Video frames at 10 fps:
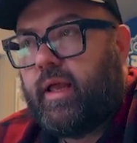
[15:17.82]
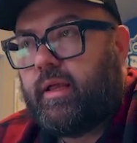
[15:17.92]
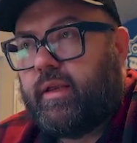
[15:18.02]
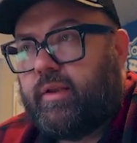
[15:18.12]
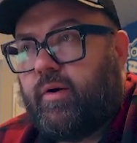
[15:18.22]

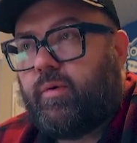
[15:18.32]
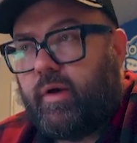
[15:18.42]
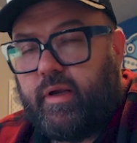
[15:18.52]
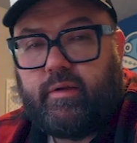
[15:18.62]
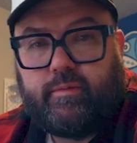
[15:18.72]
And don't
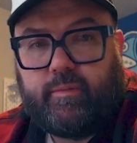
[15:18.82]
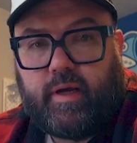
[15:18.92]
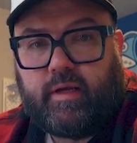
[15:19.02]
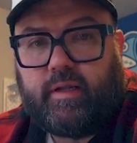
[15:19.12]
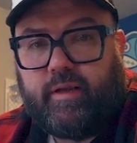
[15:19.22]
worry, I'm not
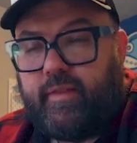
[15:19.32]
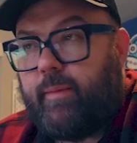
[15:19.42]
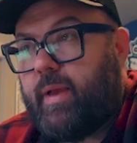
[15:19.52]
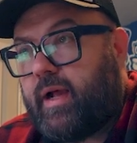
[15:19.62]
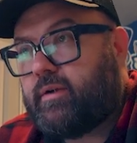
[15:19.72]
going to leave that
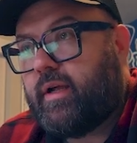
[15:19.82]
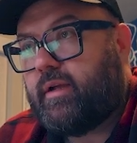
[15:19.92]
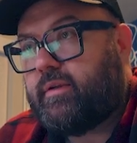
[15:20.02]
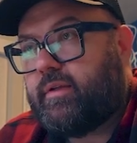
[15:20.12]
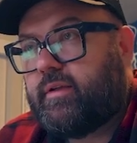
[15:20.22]

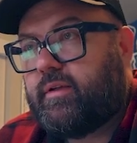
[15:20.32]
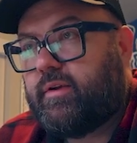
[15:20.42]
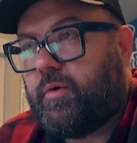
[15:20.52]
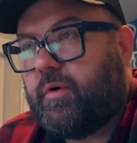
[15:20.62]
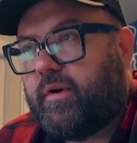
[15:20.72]
background
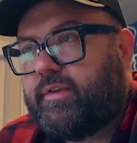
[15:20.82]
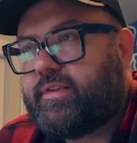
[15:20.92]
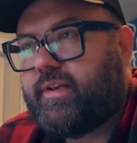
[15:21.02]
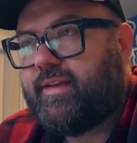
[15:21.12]
orange.